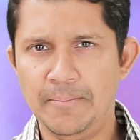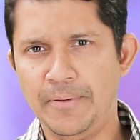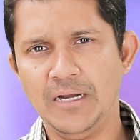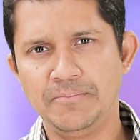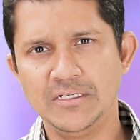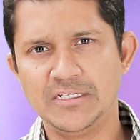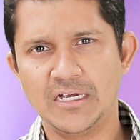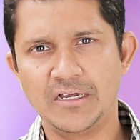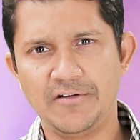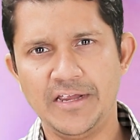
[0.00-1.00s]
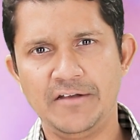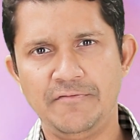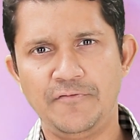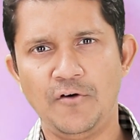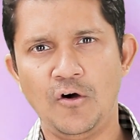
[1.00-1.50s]
apartments are great
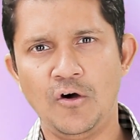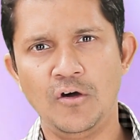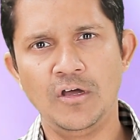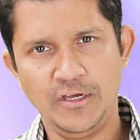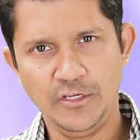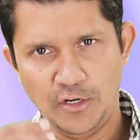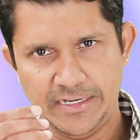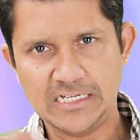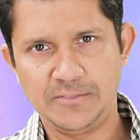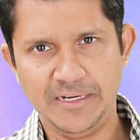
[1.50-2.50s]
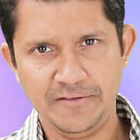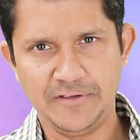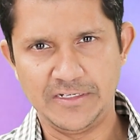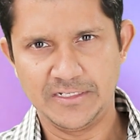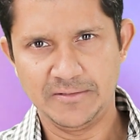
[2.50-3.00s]
for your tax
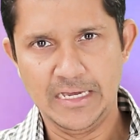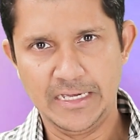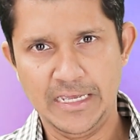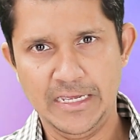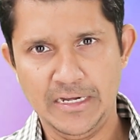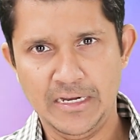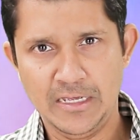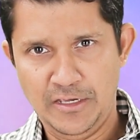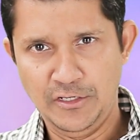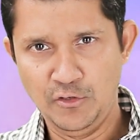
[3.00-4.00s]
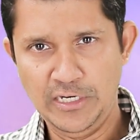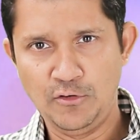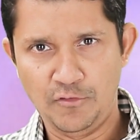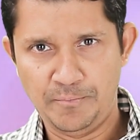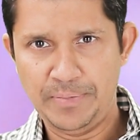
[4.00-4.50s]
benefits. Again, you need
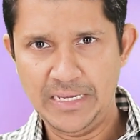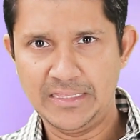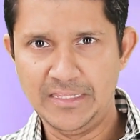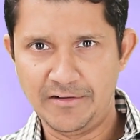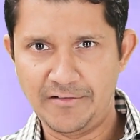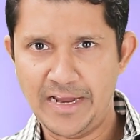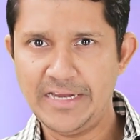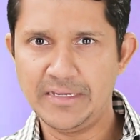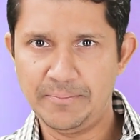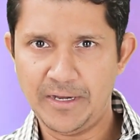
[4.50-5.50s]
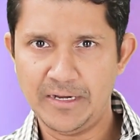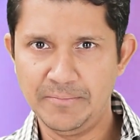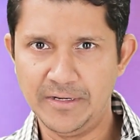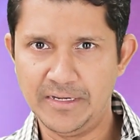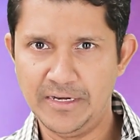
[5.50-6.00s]
to pick the right
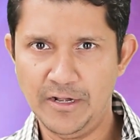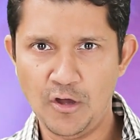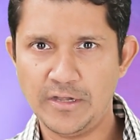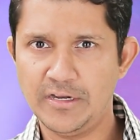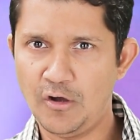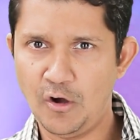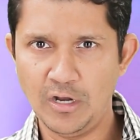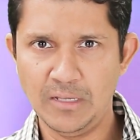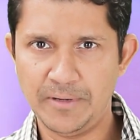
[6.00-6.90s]
apartment. Not all